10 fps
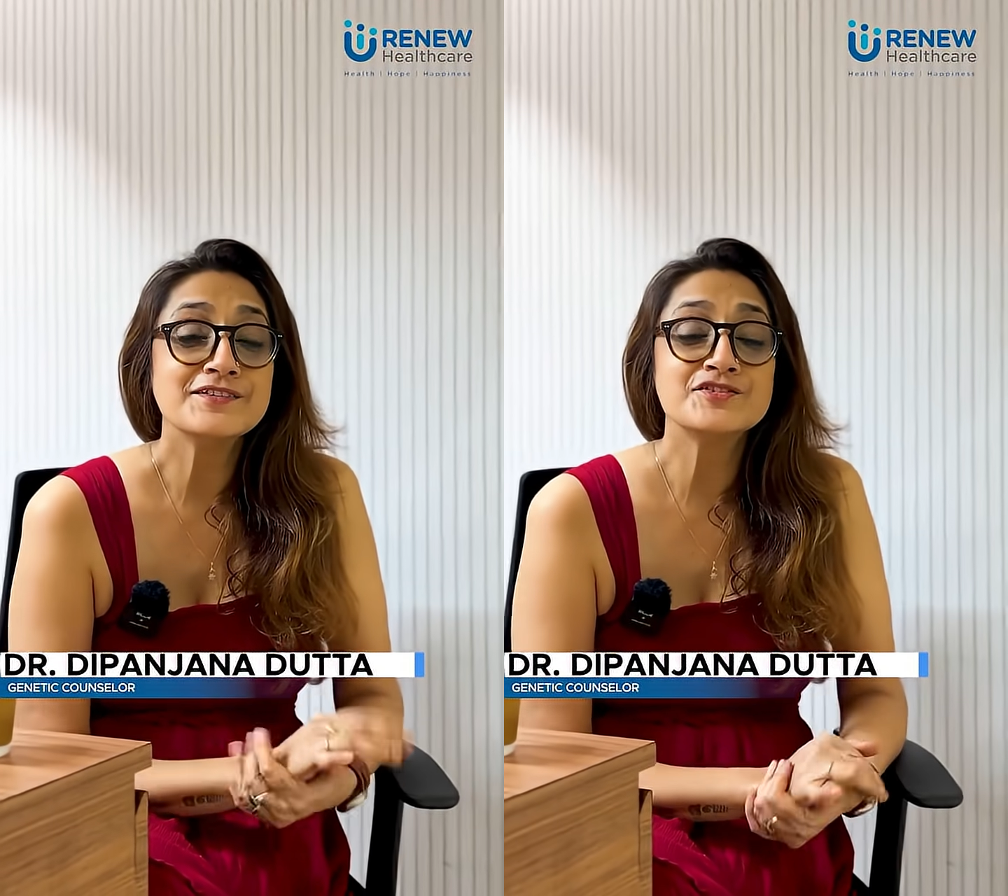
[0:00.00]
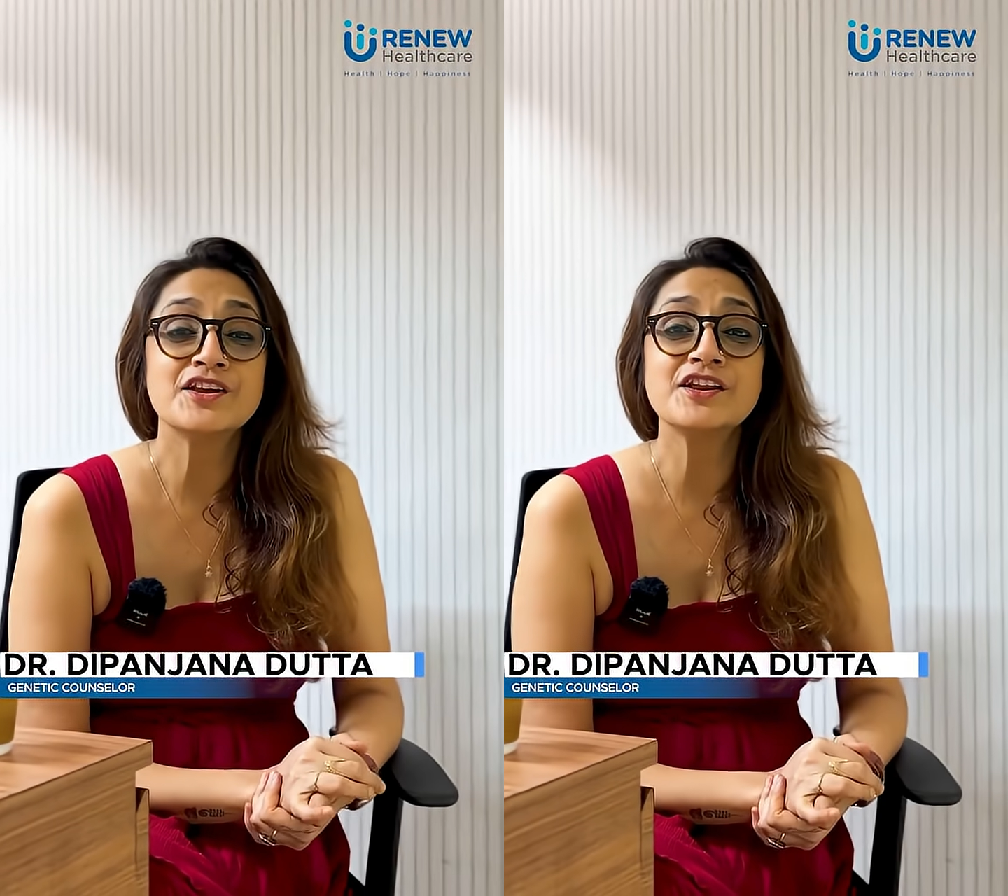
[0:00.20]

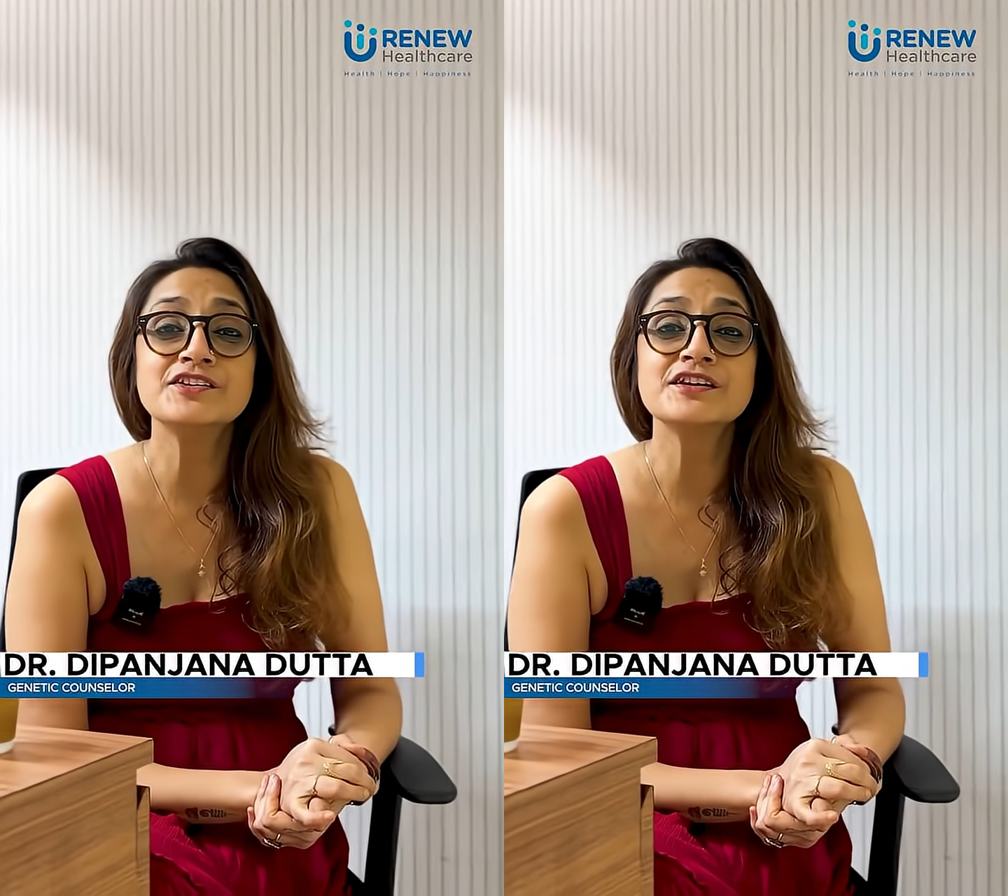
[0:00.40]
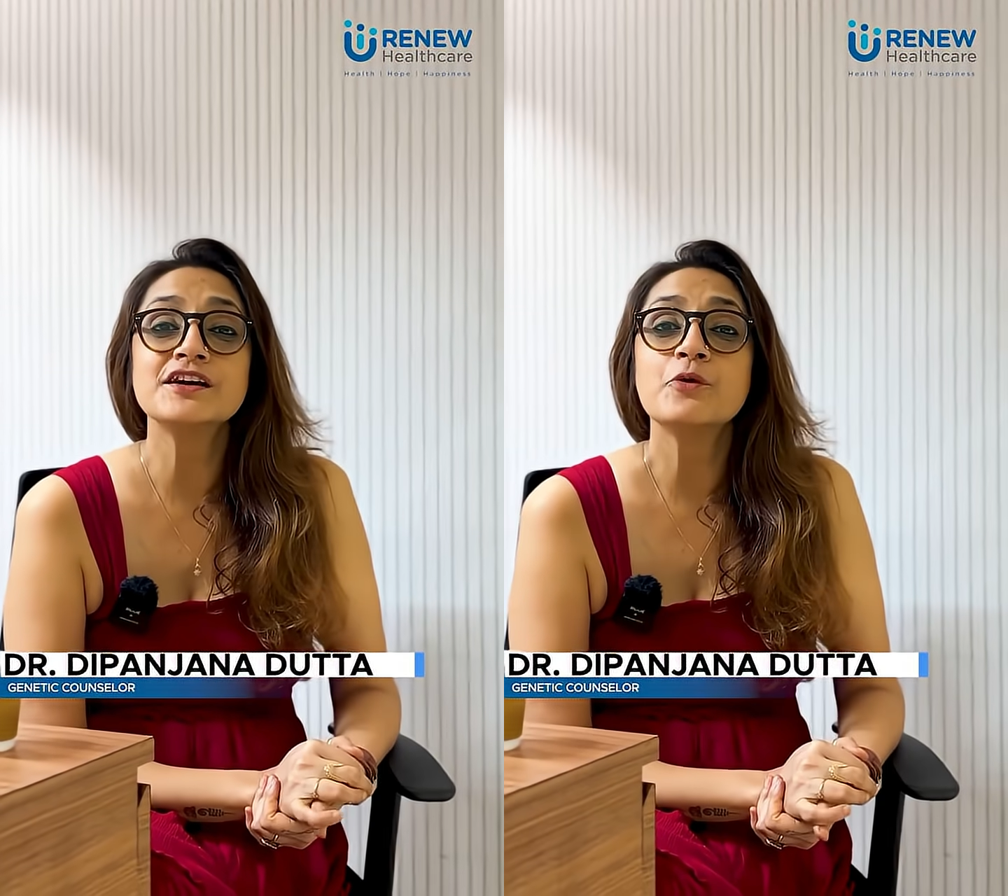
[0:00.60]
is
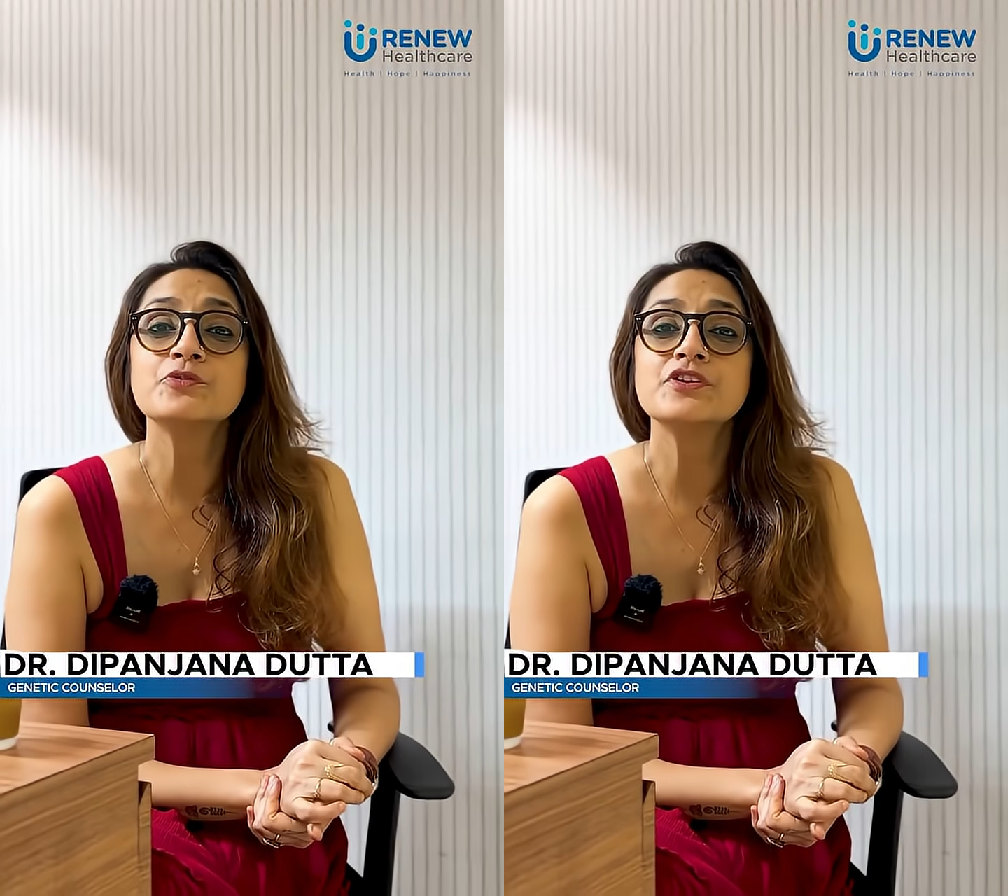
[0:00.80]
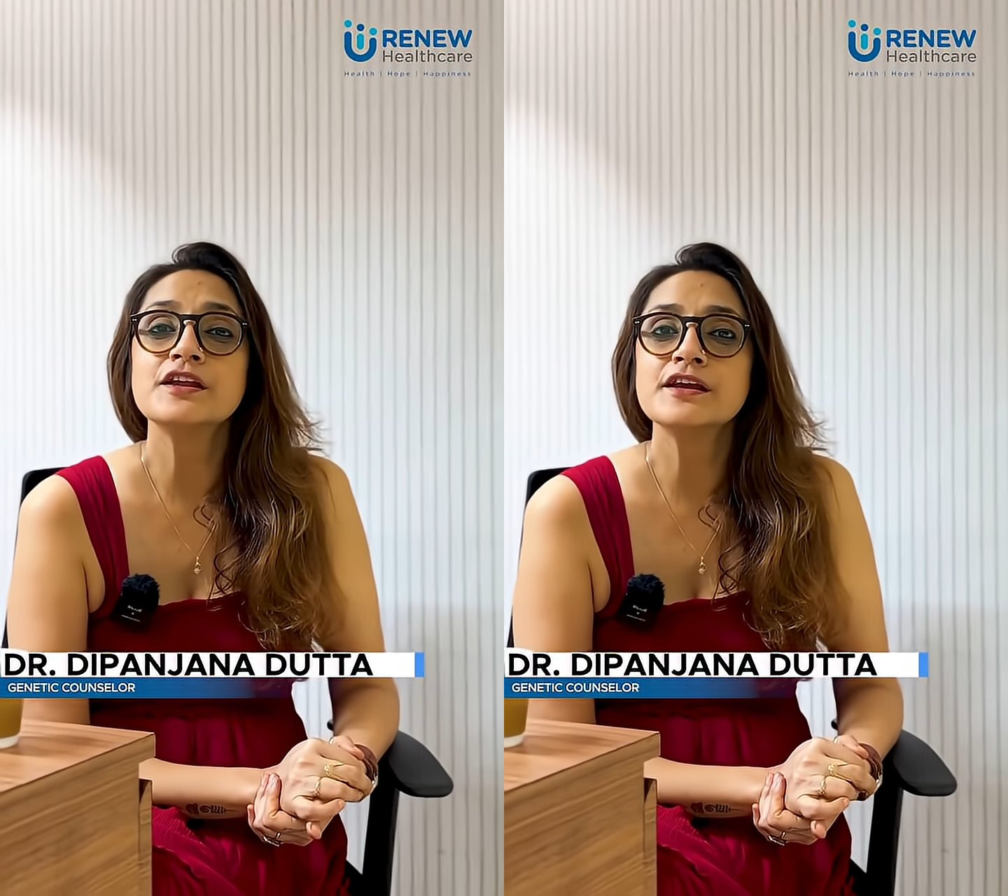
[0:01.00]
Genetic
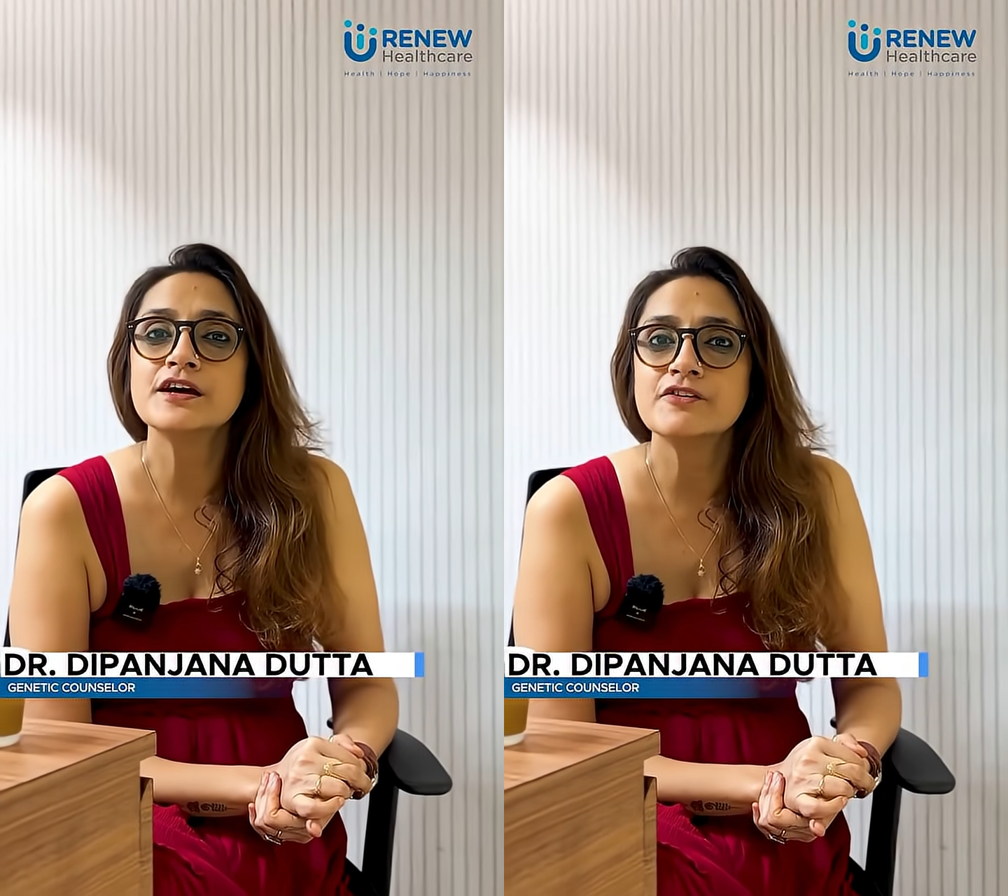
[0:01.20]
Counselling